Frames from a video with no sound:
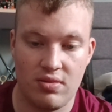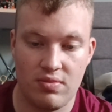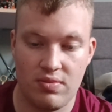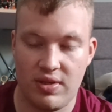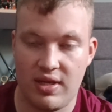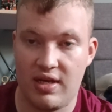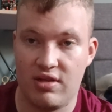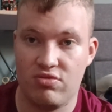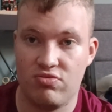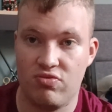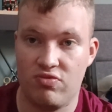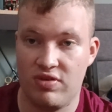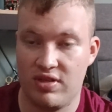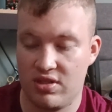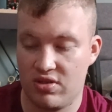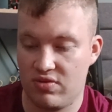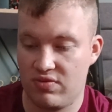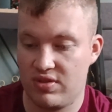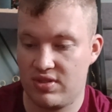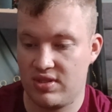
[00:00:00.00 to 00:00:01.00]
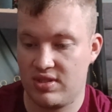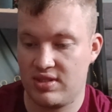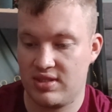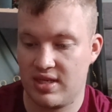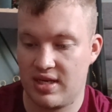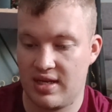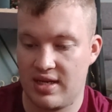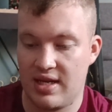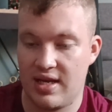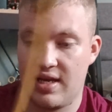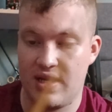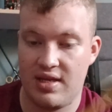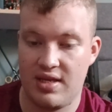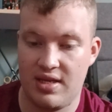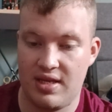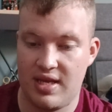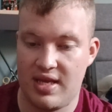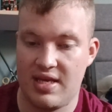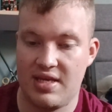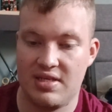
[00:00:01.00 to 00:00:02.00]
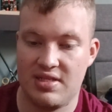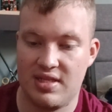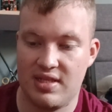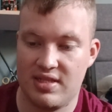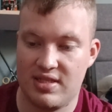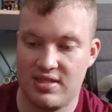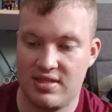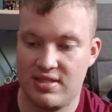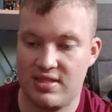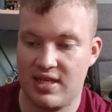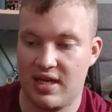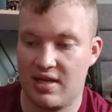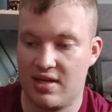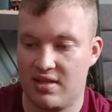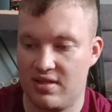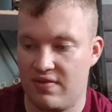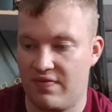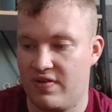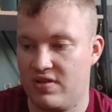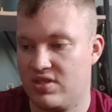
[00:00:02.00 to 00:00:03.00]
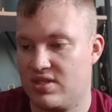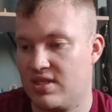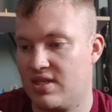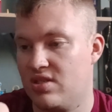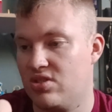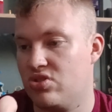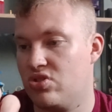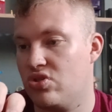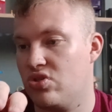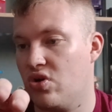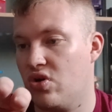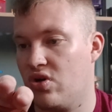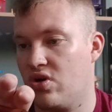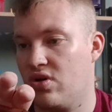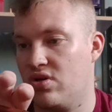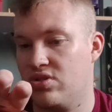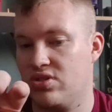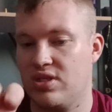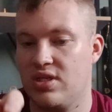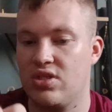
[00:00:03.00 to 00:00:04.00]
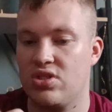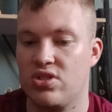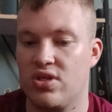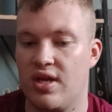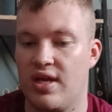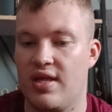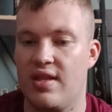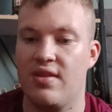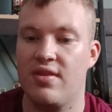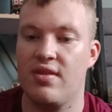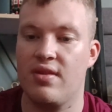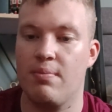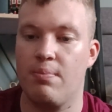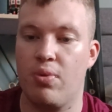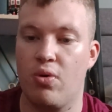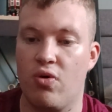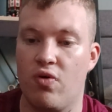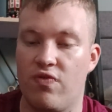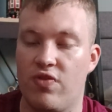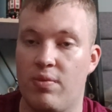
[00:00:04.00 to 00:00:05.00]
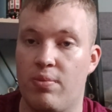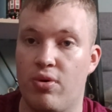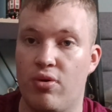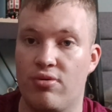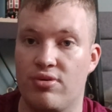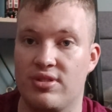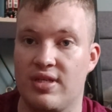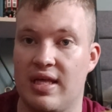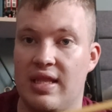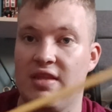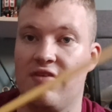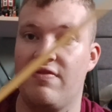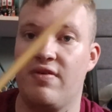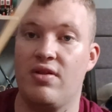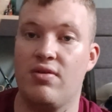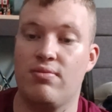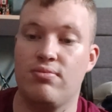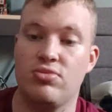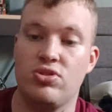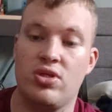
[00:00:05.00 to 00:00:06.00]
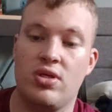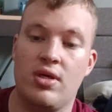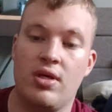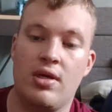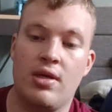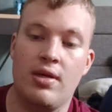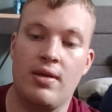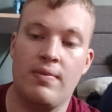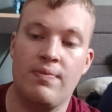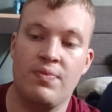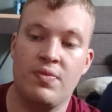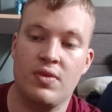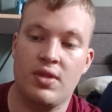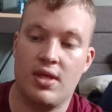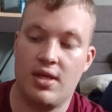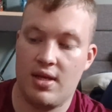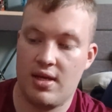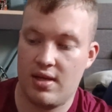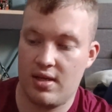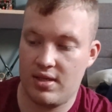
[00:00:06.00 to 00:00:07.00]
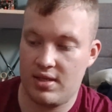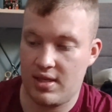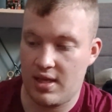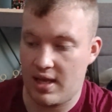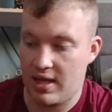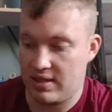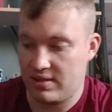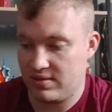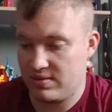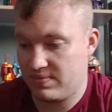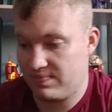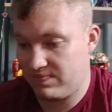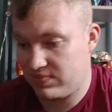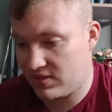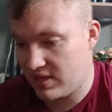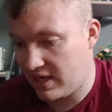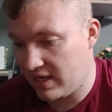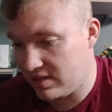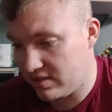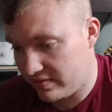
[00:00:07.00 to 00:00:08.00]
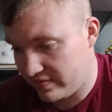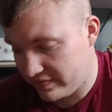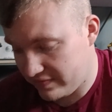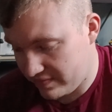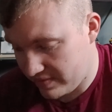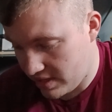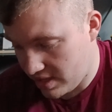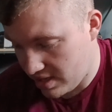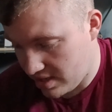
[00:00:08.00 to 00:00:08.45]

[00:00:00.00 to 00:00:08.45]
Yeah, I really love the design. He's the second Defence Against the Dark Arts teacher in both the books and the films, and kind of